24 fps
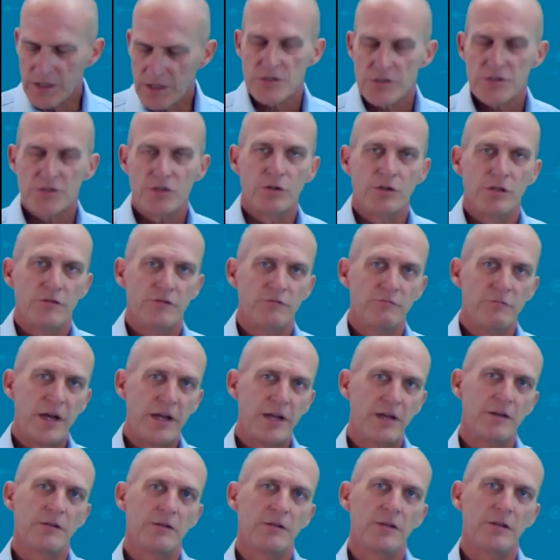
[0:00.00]
So if
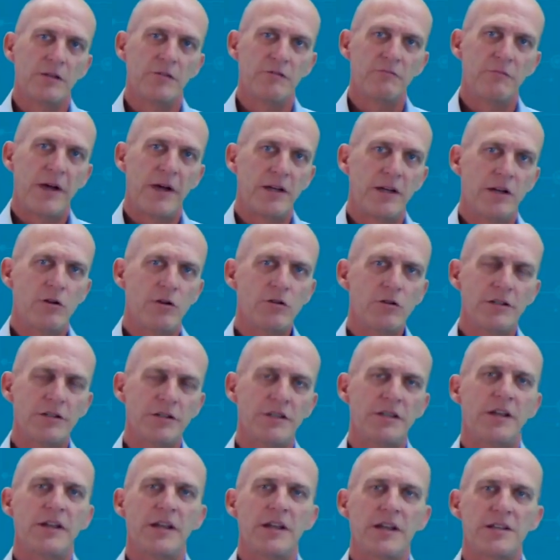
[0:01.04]
my local
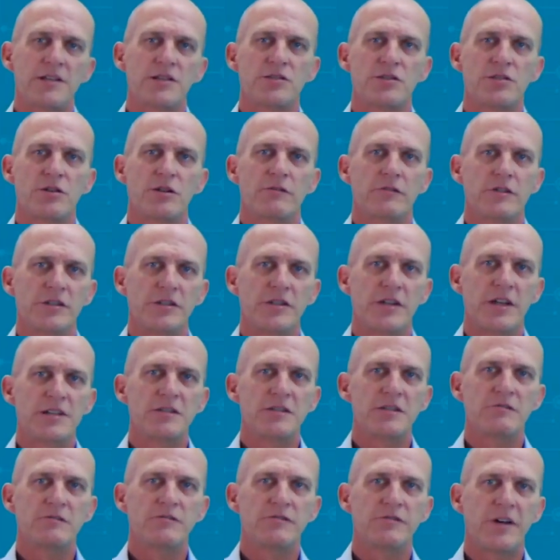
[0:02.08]
DNS server
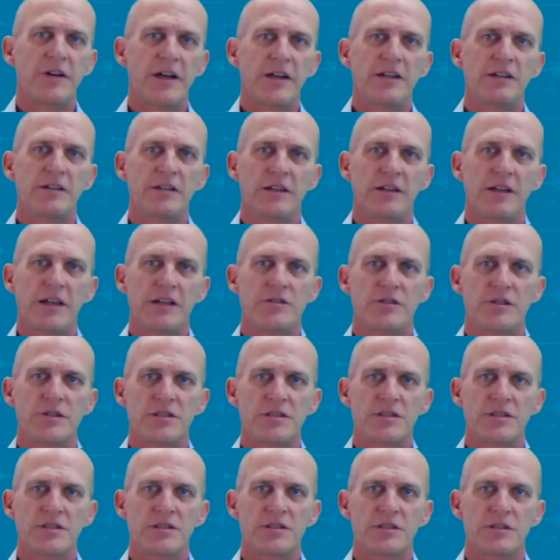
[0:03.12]
doesn't find an
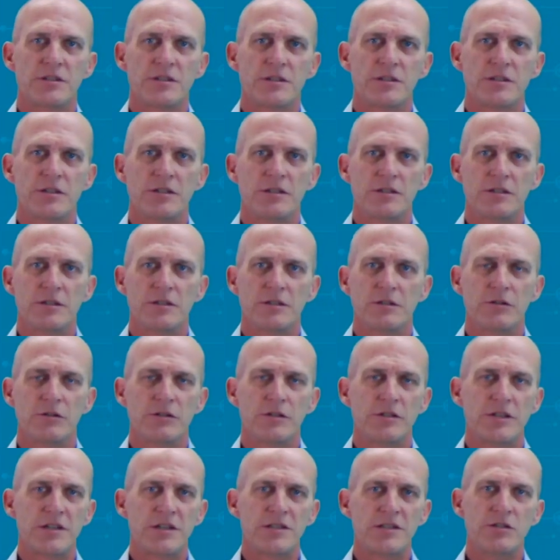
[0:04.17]
address or
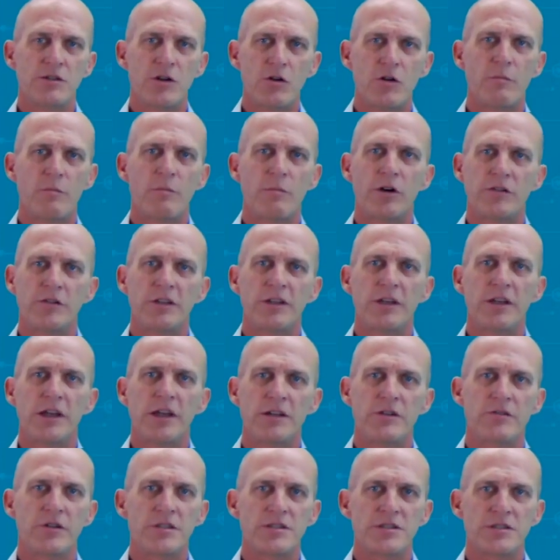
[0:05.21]
doesn't know about the
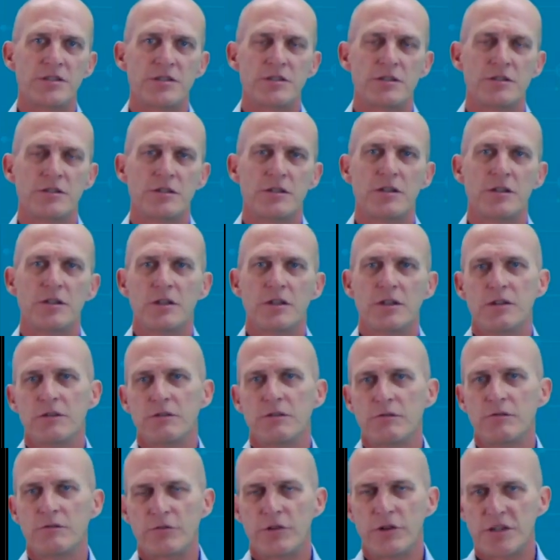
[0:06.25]
address,
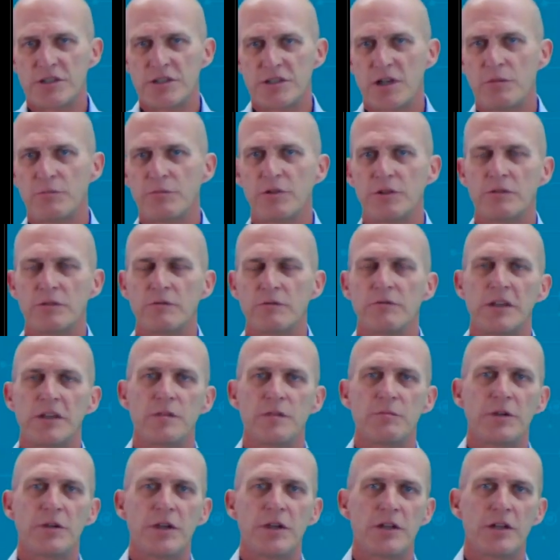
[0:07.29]
for example,
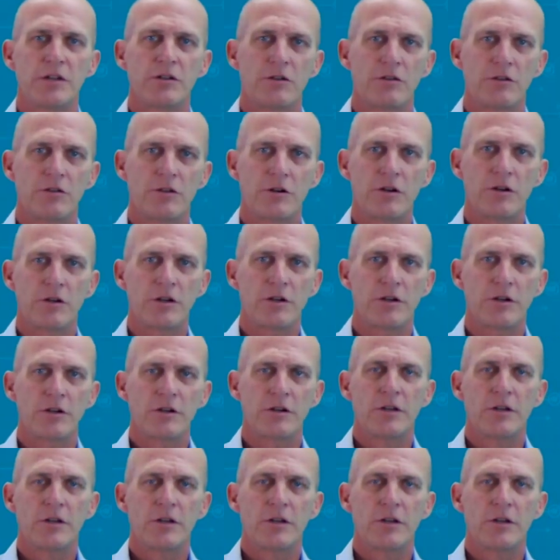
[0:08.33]
wikipedia.org,